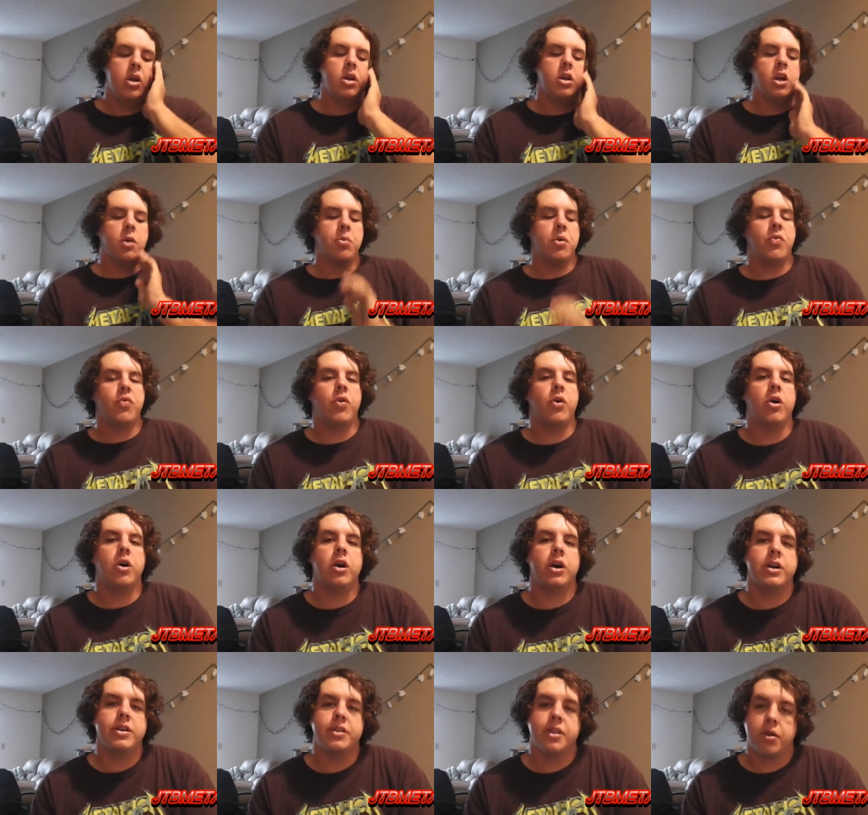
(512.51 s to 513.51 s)
Number
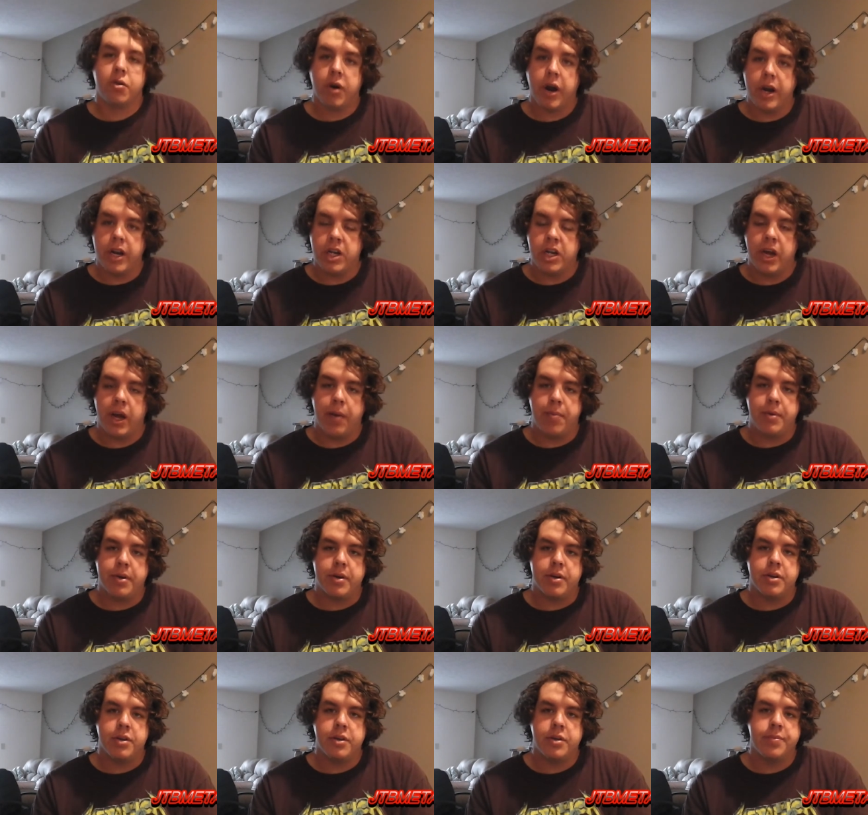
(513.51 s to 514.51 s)
four is the Gray
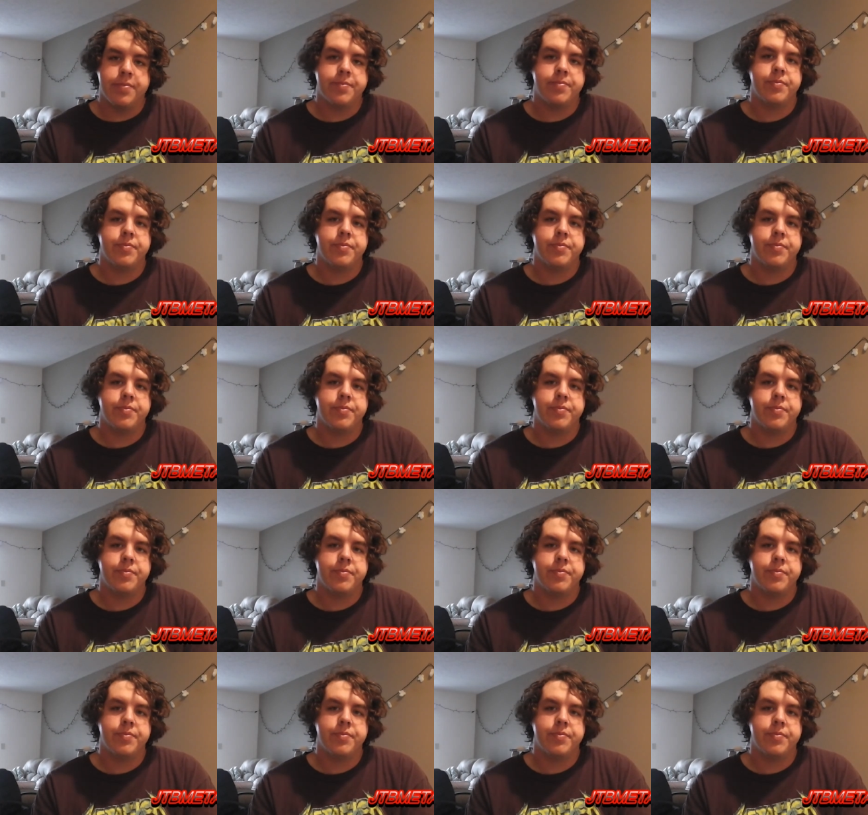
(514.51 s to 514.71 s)
Chapters.